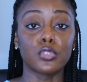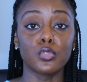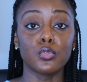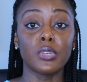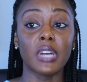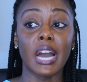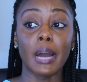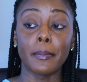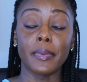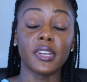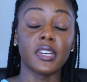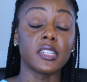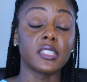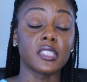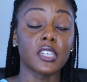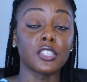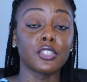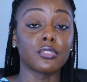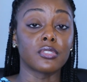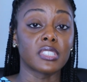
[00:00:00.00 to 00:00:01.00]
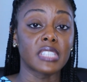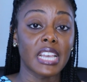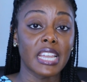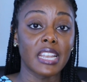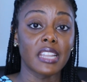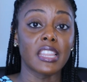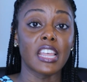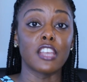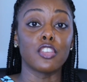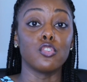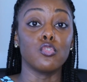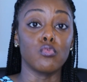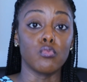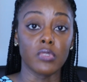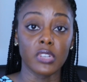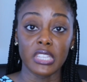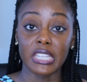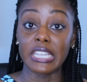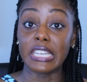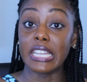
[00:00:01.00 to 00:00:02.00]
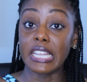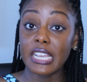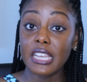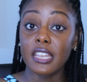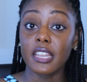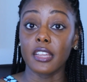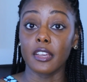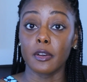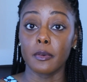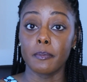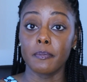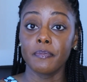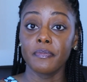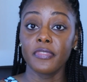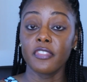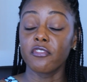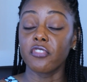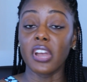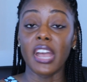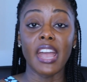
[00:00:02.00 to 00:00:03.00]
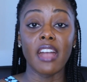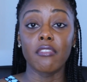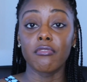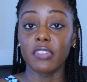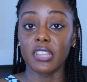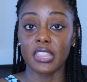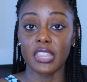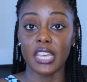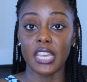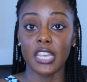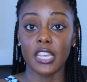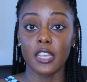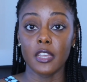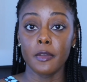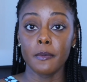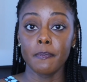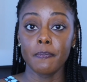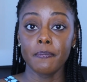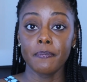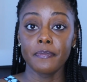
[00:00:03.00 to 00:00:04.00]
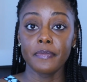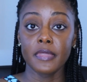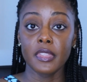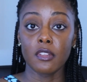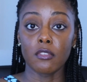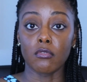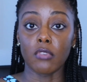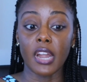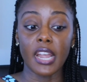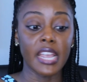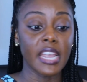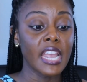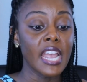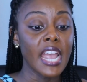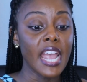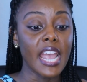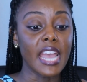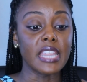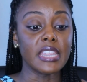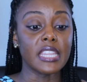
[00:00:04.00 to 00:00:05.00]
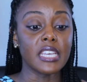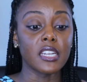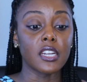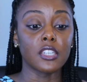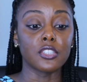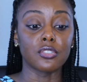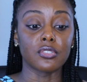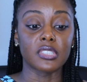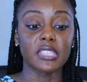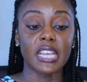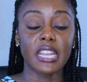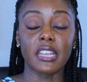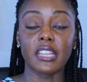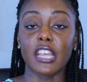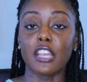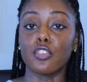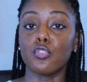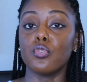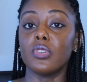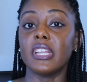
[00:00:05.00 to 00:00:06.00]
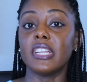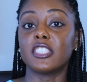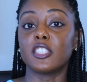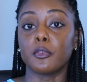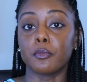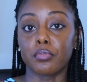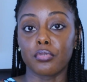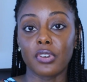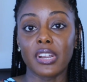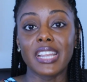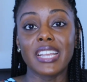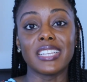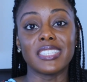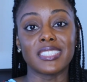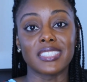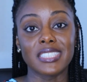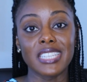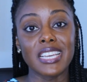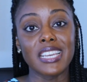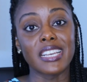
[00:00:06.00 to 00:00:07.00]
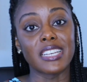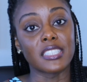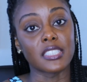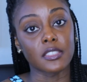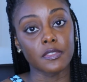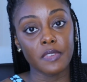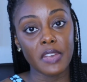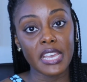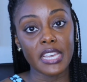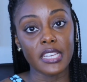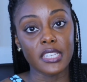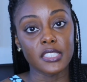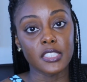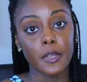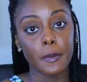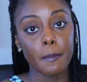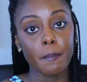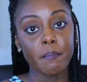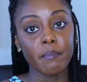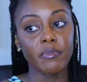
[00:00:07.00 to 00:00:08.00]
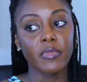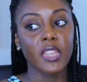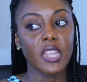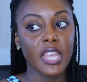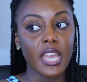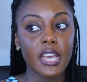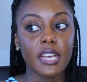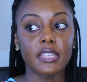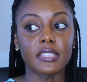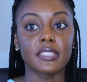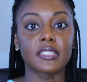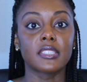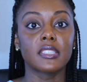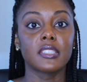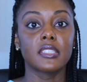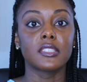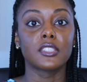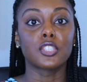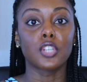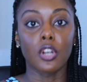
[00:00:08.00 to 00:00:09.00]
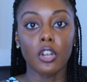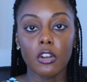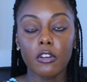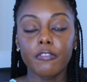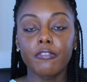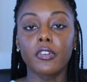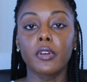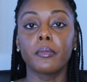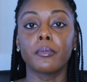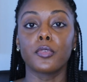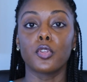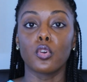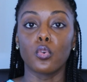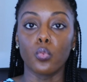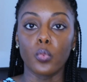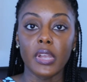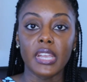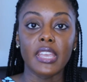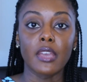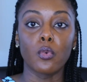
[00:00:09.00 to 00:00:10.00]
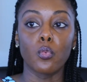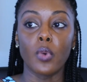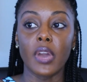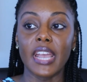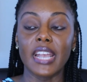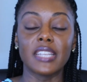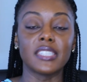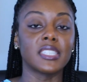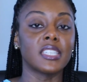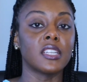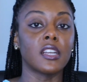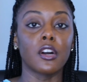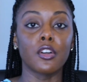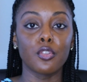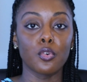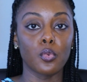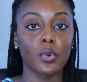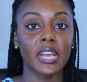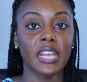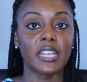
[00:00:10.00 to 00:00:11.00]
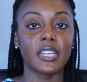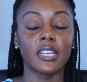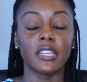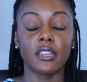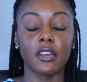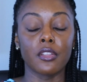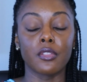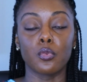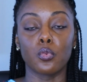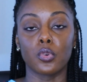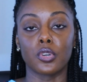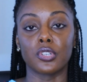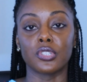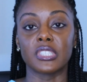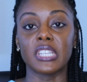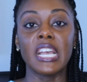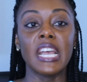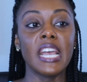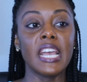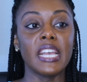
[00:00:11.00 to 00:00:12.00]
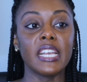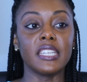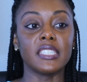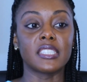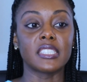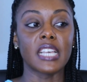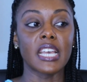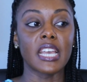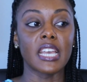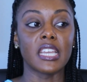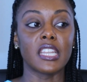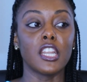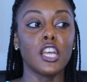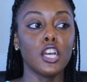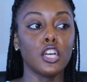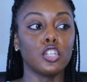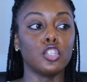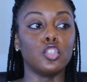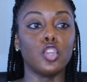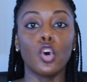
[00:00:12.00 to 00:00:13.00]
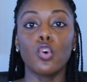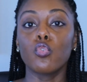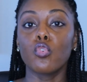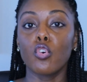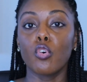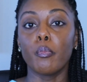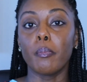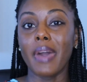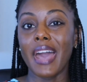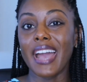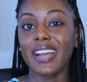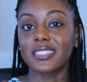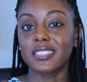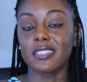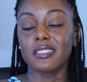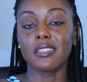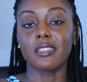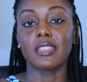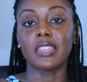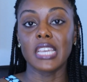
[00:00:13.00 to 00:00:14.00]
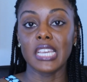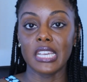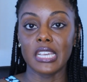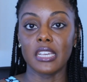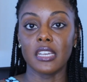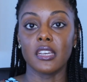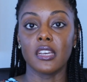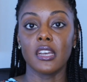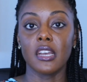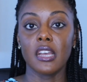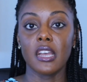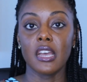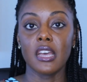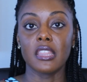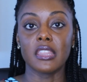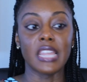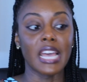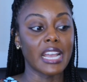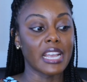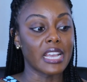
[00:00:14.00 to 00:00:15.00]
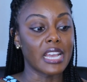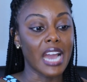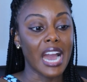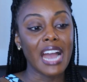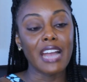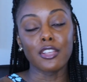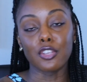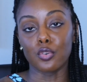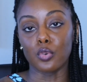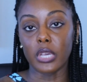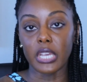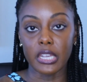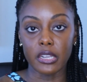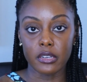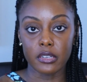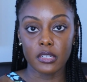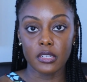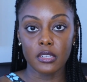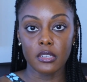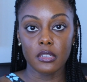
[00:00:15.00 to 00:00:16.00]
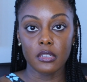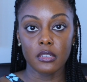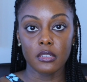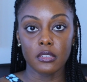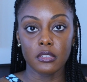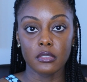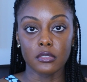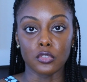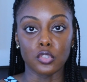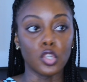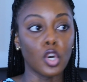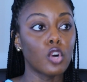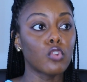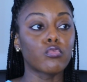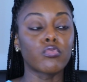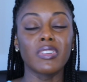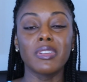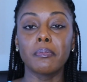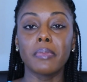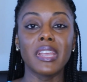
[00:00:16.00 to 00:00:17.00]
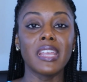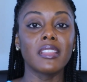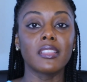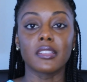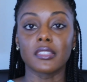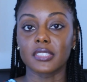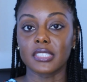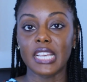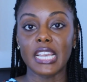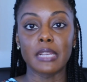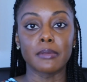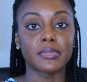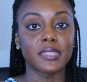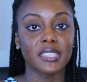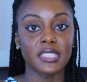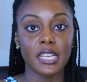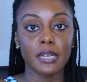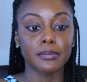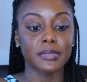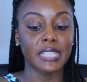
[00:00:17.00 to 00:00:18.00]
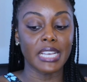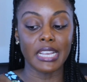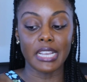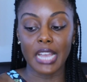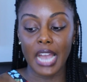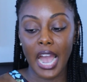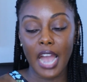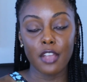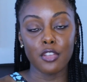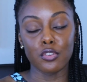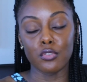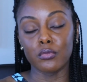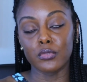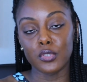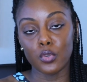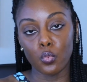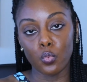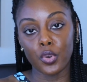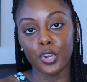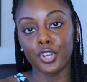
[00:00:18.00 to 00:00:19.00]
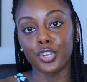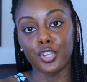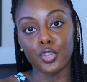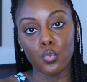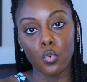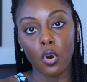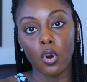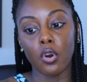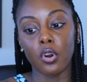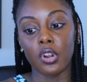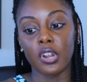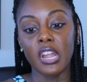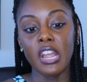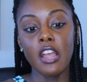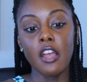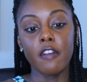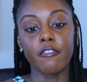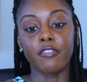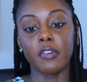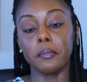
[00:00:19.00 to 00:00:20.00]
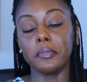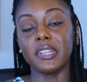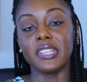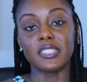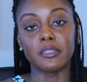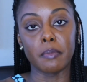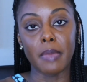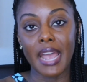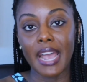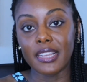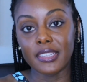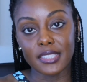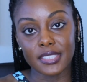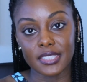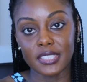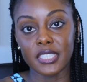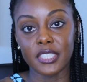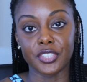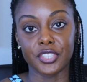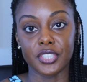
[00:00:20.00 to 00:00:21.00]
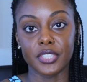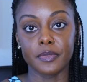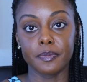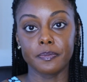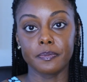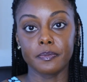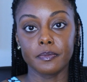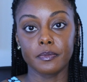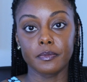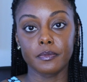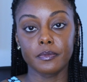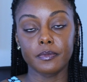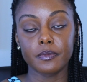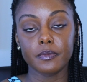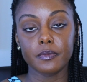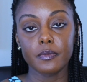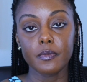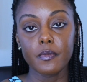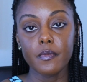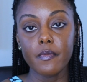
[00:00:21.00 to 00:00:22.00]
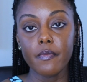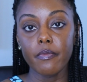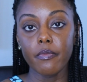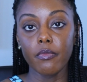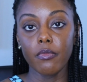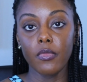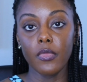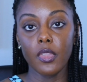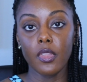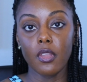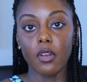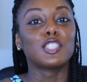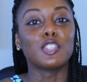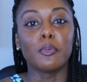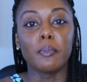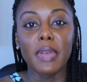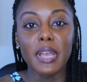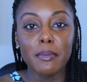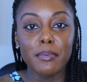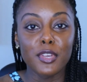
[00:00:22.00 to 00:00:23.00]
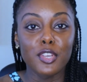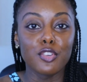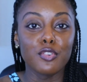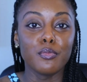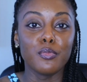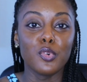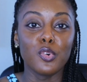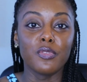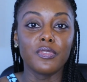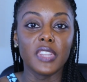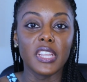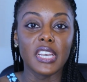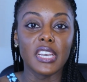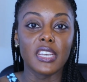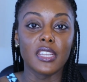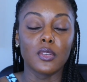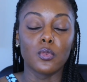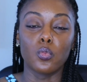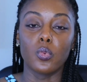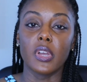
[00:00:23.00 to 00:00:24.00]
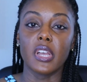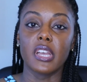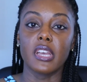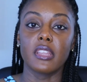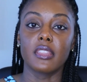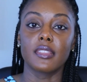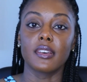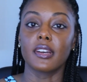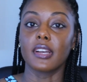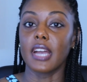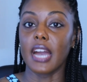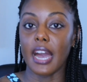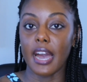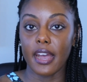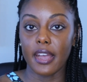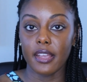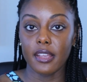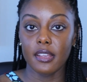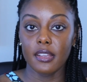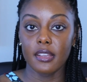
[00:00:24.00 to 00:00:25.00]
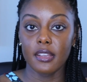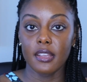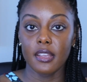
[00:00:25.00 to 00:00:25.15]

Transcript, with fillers: to god because understanding that you really need him for everything right? And then understanding that you need to pray and seek his face. Yes, turn from your wicked ways. In other way, in other words, he's saying, don't go back to the thing that got you here. Don't repeat the same steps that got you to where you are from this bad decision. So maybe you moved in with a guy